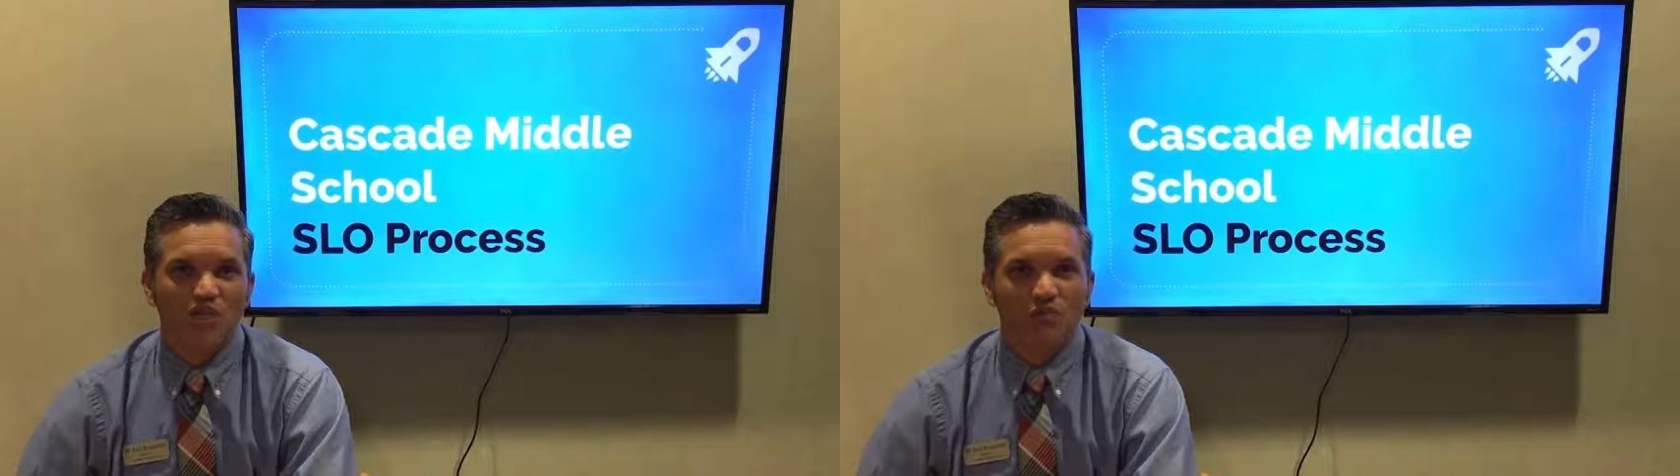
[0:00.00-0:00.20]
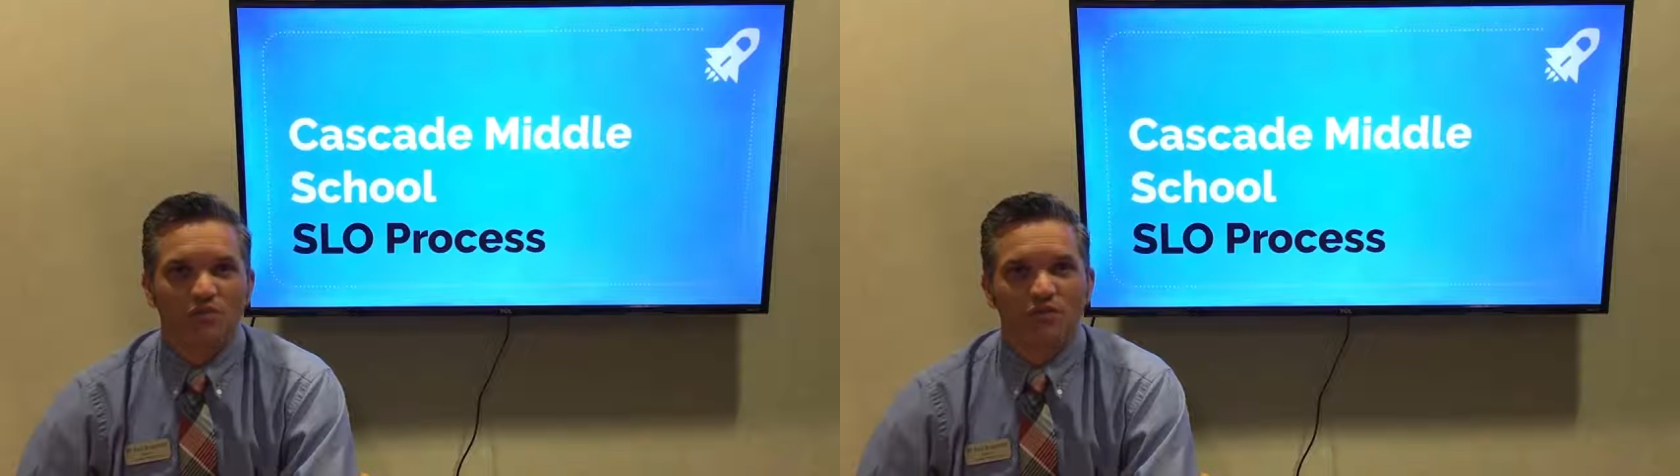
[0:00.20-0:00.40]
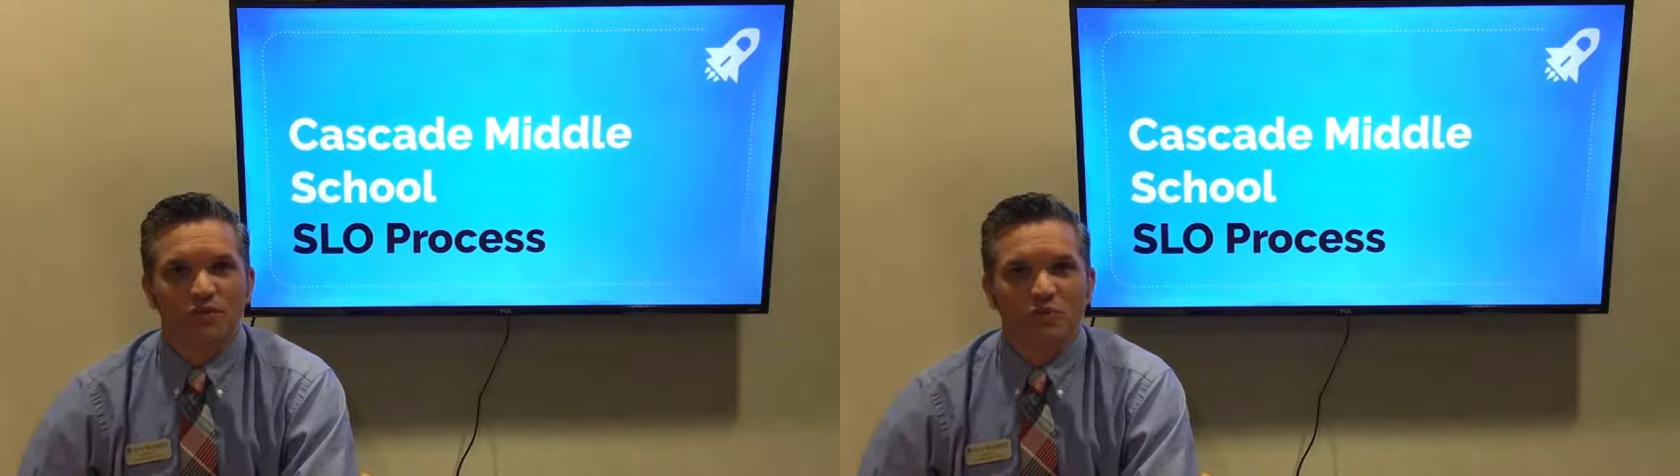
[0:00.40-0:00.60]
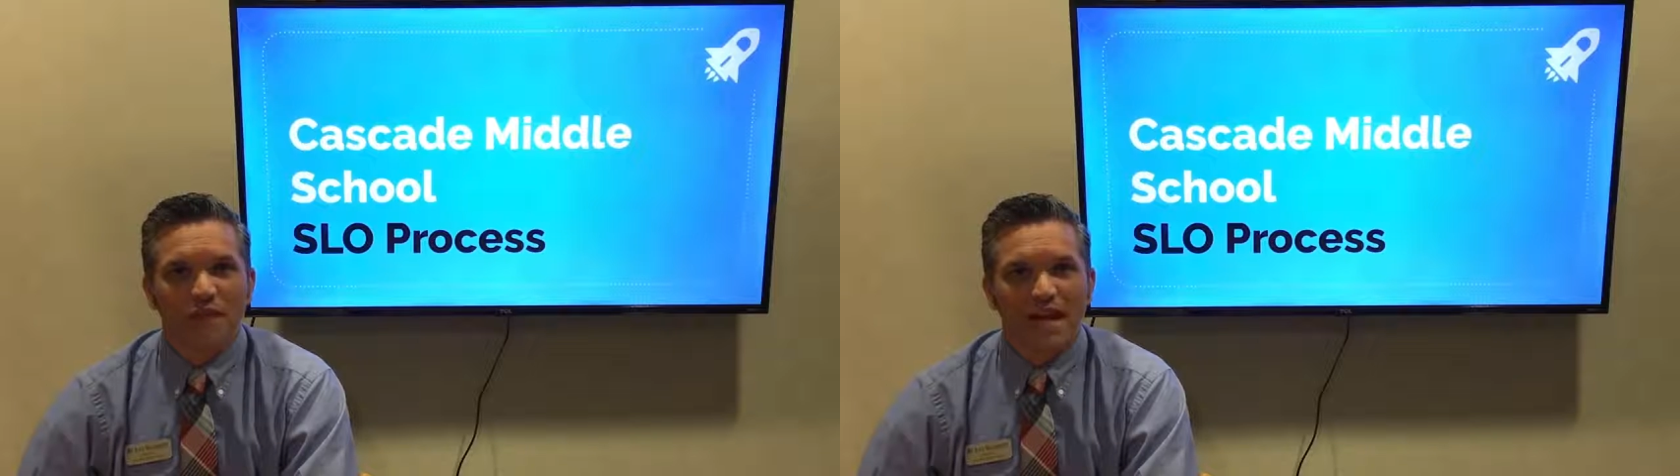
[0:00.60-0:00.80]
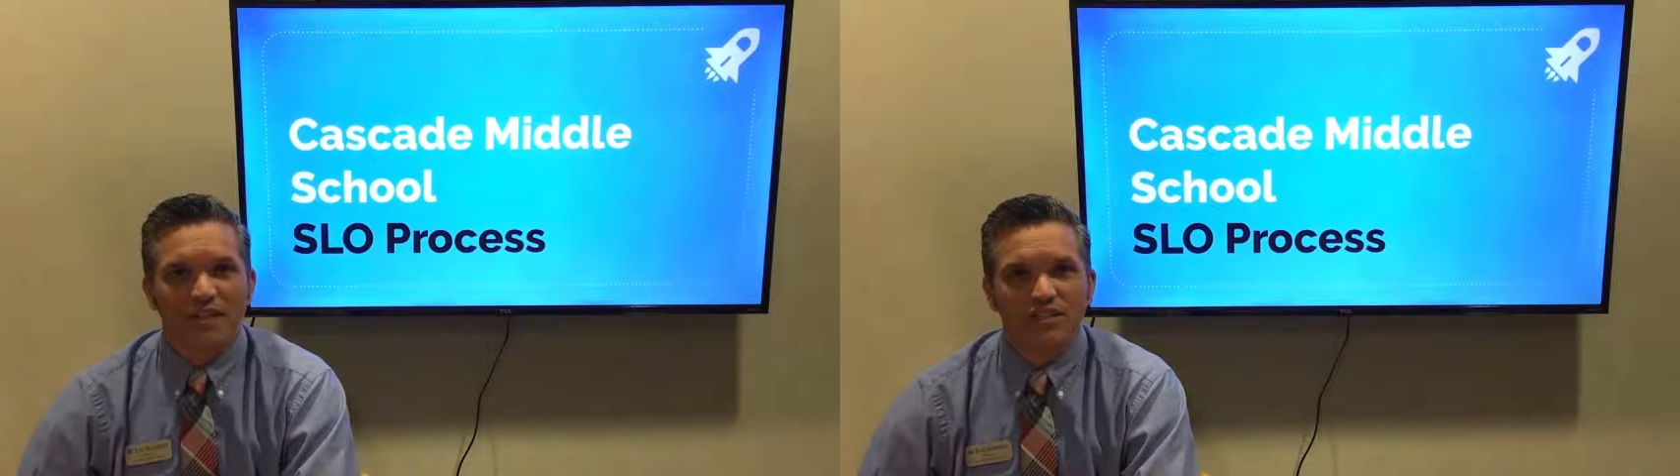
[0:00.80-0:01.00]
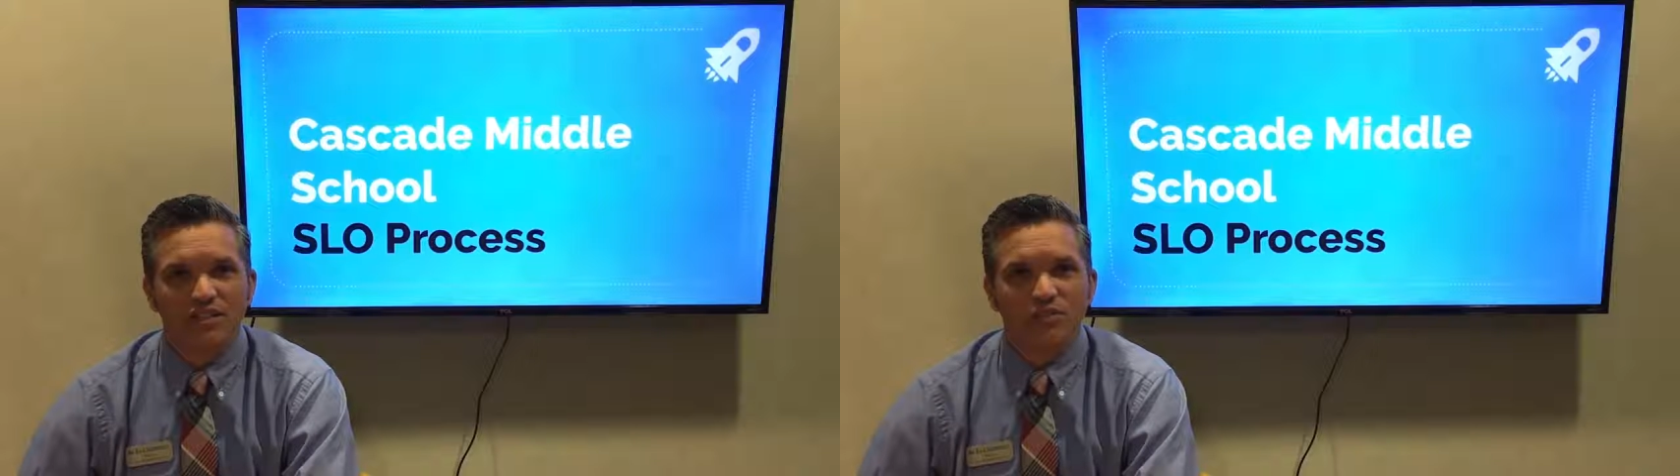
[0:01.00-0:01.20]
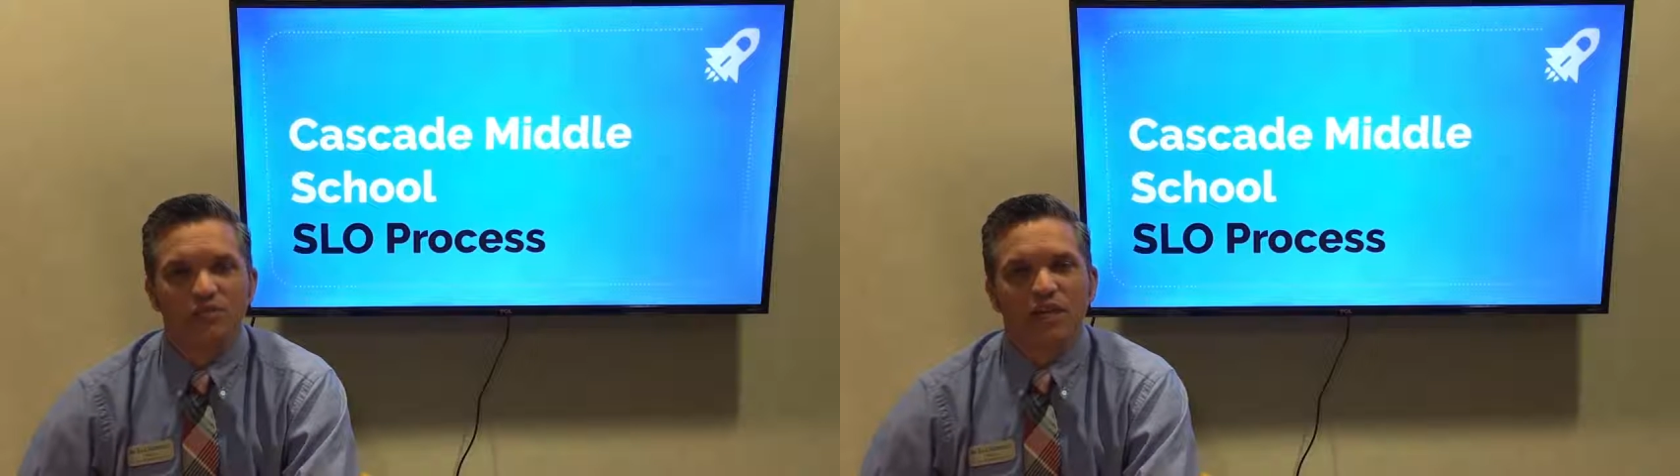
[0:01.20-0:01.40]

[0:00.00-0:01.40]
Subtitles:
and refer back to